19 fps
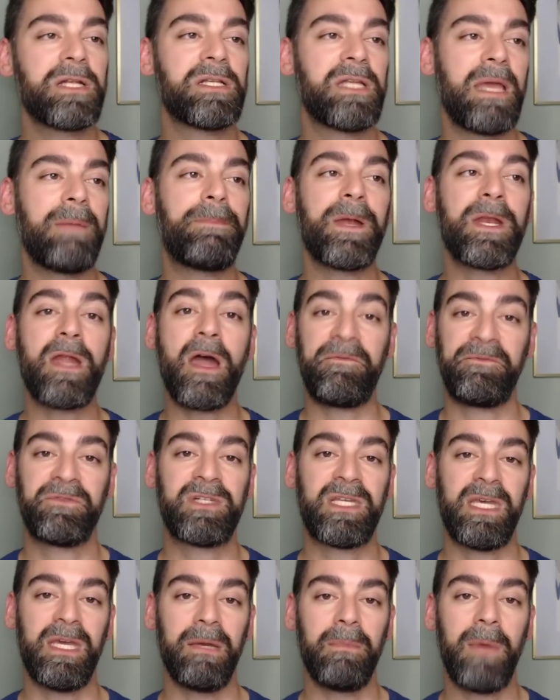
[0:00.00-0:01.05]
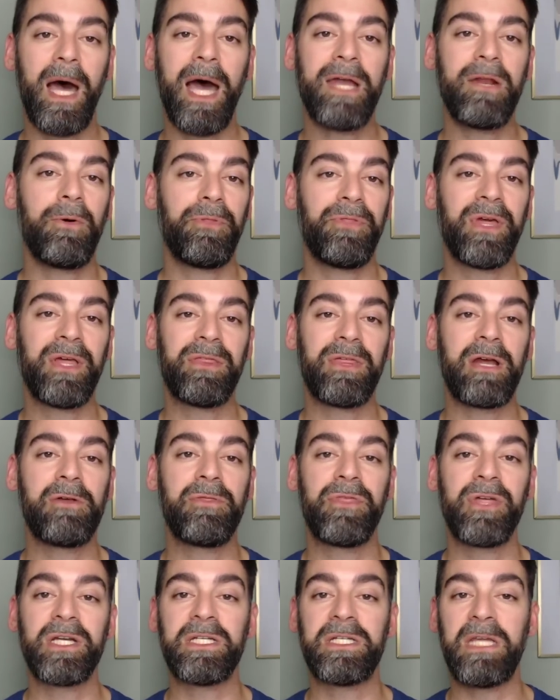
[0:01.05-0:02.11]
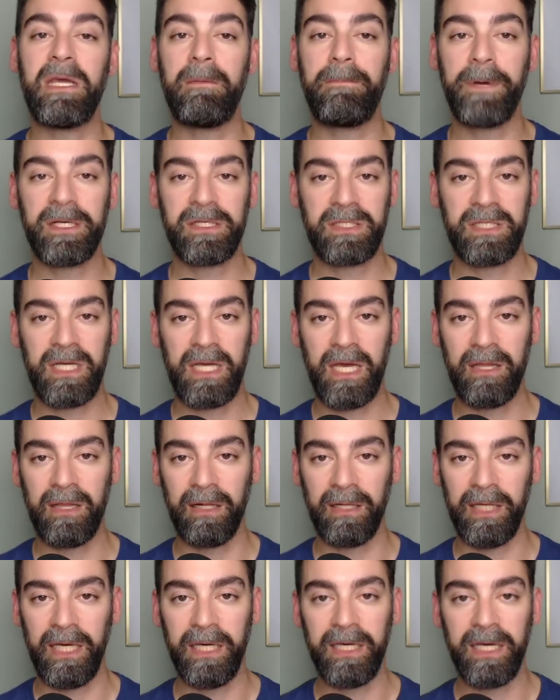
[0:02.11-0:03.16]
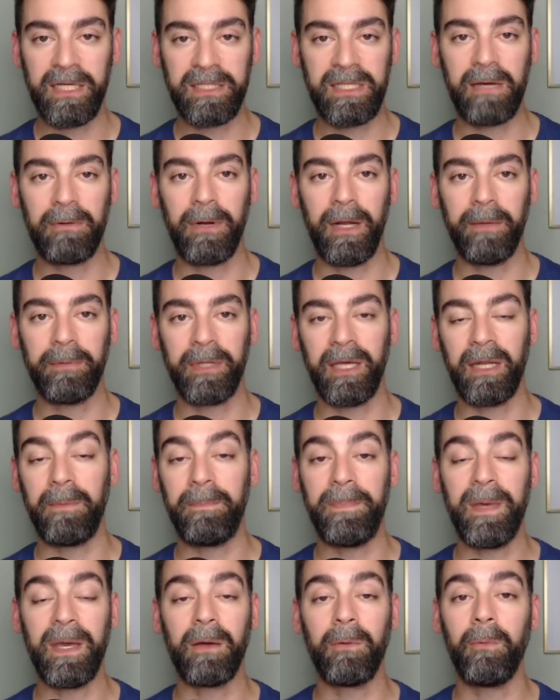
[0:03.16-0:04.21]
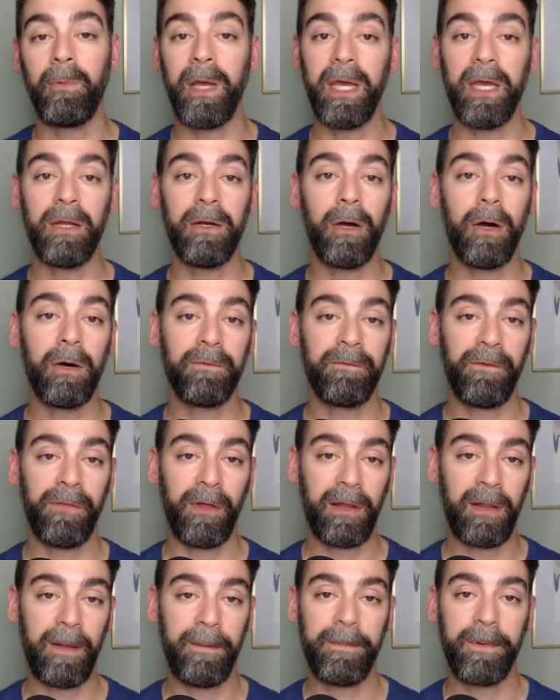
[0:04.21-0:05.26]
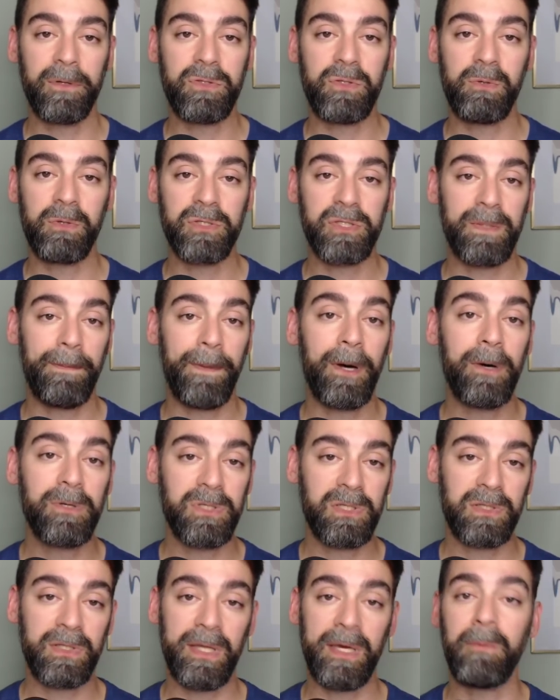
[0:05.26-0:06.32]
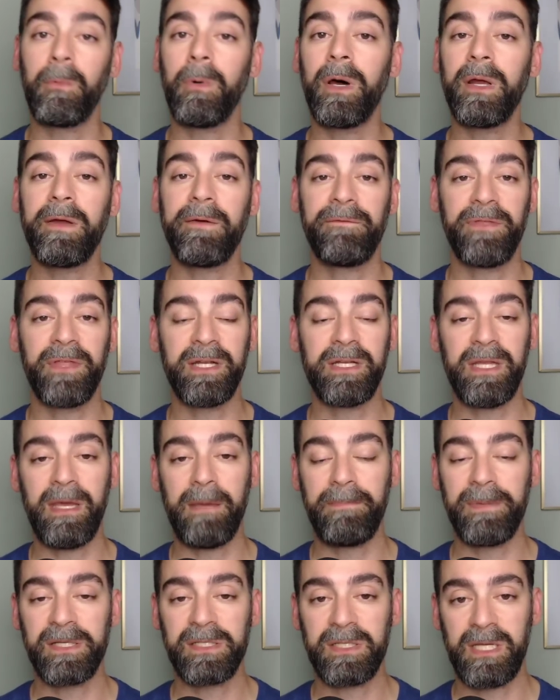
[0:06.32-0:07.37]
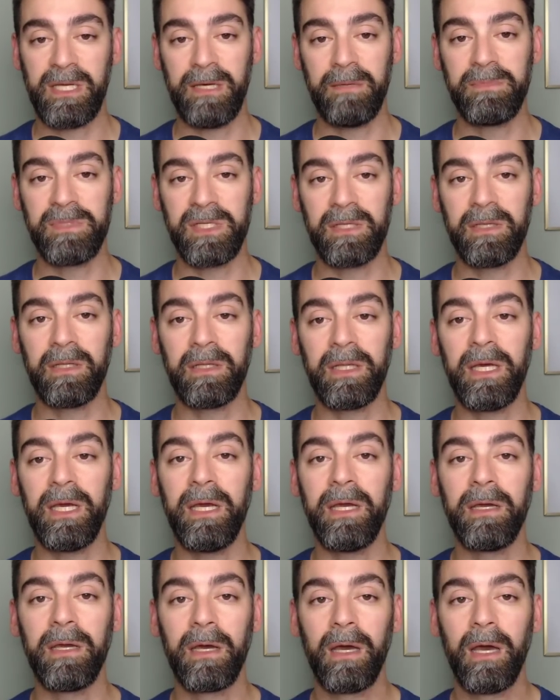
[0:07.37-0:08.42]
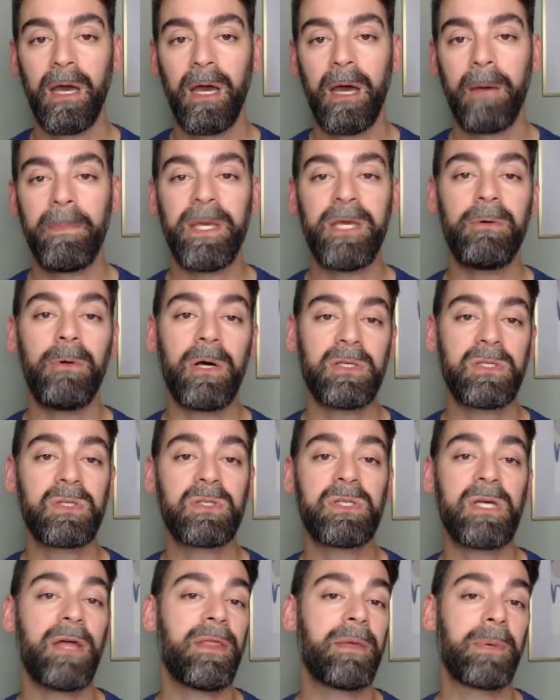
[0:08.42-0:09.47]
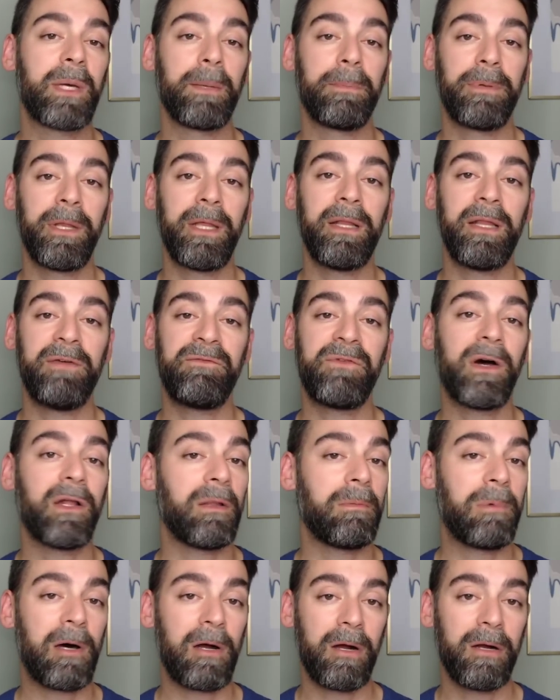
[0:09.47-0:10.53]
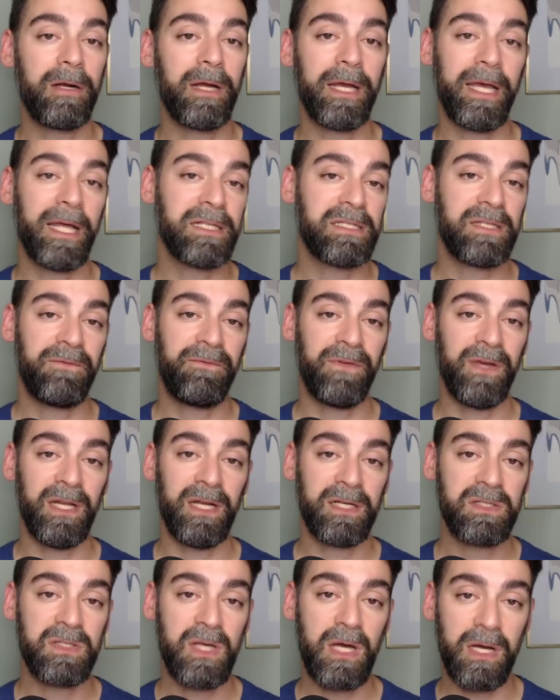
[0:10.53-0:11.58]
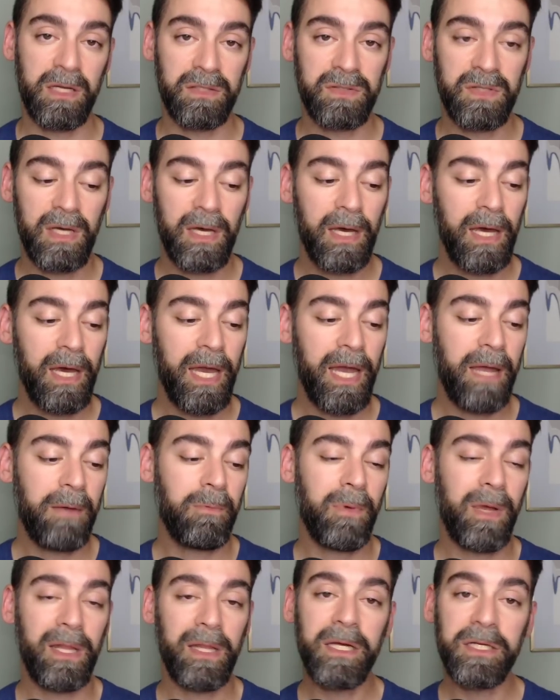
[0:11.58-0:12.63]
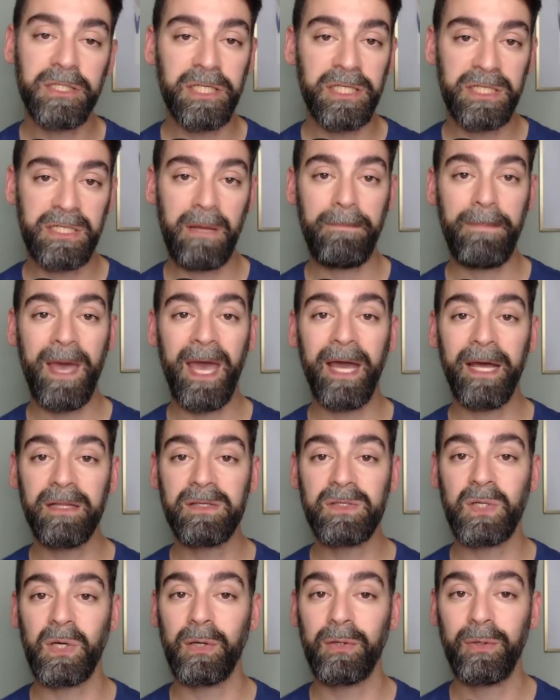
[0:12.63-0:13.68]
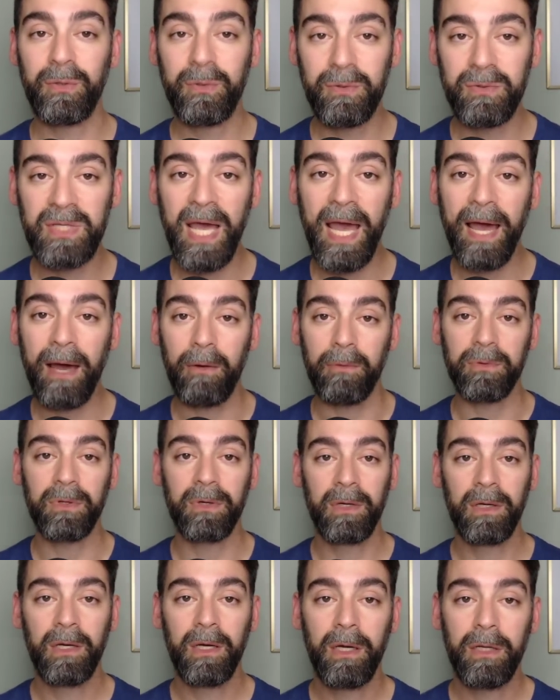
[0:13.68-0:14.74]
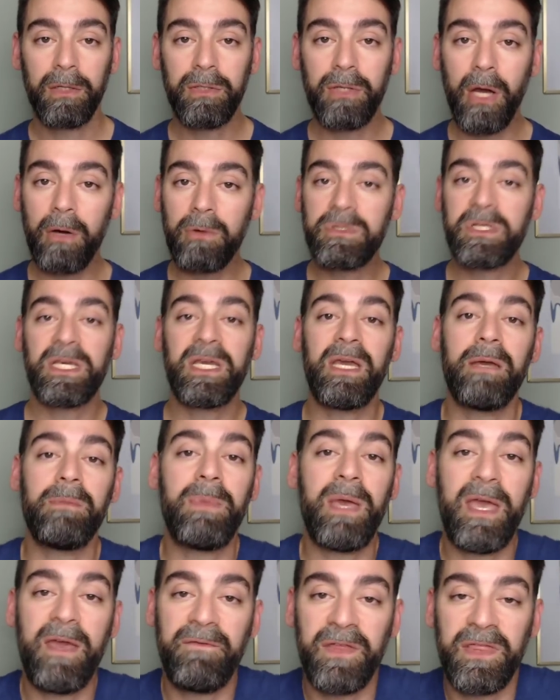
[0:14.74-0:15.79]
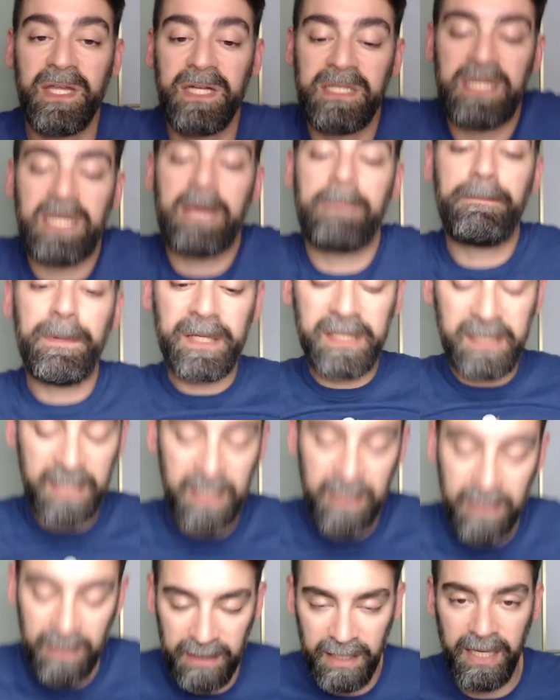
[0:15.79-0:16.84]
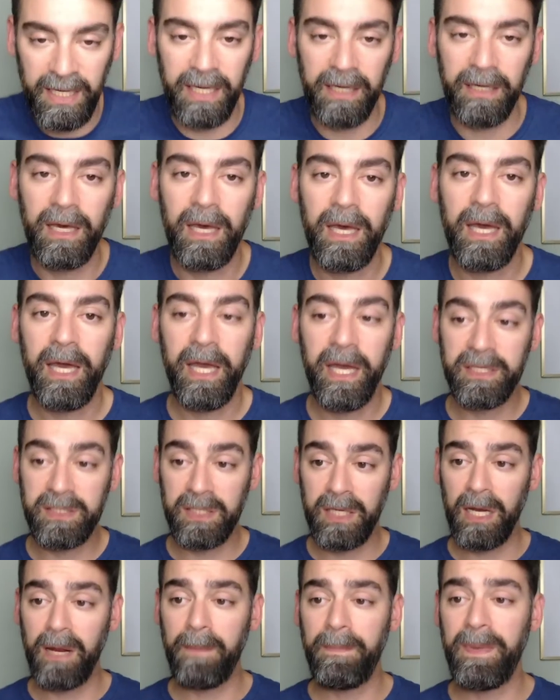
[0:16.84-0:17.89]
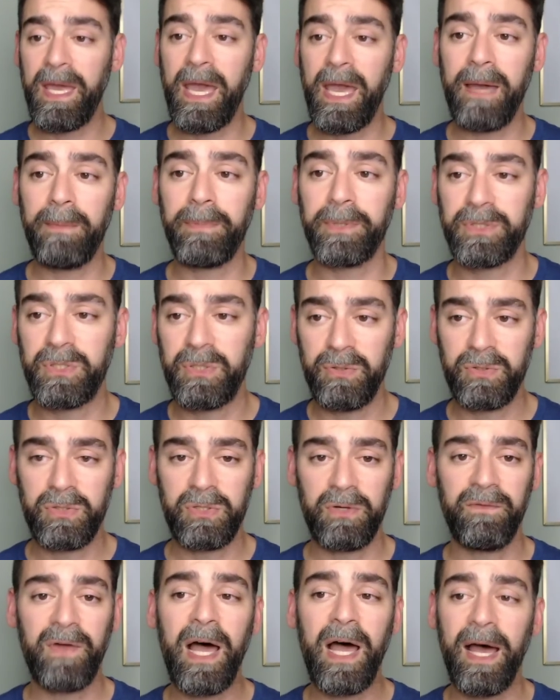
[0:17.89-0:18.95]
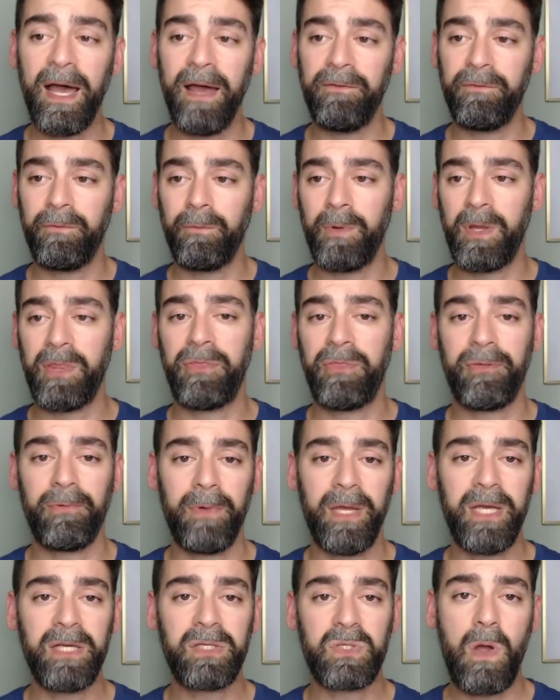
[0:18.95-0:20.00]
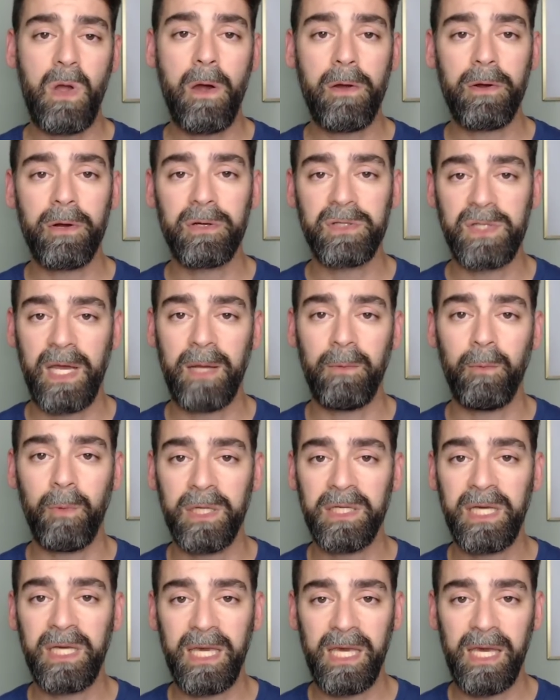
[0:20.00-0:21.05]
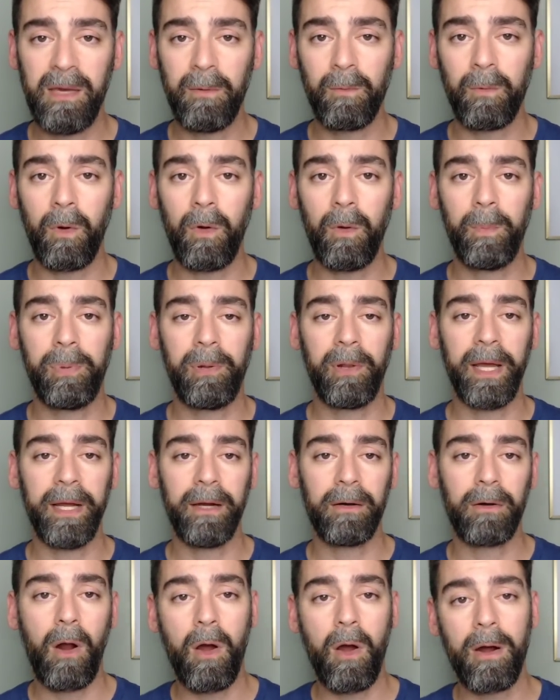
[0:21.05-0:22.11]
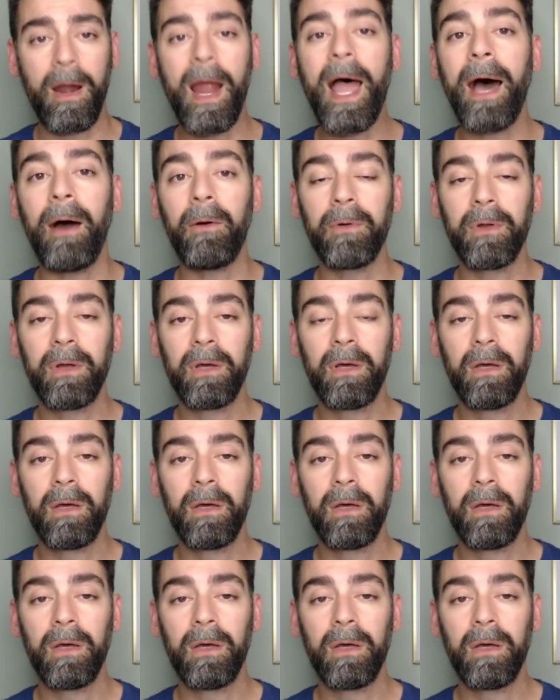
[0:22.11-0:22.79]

a deep enough team. I don't think they're the deepest in the league. Yes, they were able to get a big win over the Clippers, who are supposedly one of the deepest teams in the league. But you also saw them completely fall apart against the Phoenix Suns. It really just depends on who's out. No team, even the deepest in the league, is going to be able to survive when 3 starters and 1 key role player are out.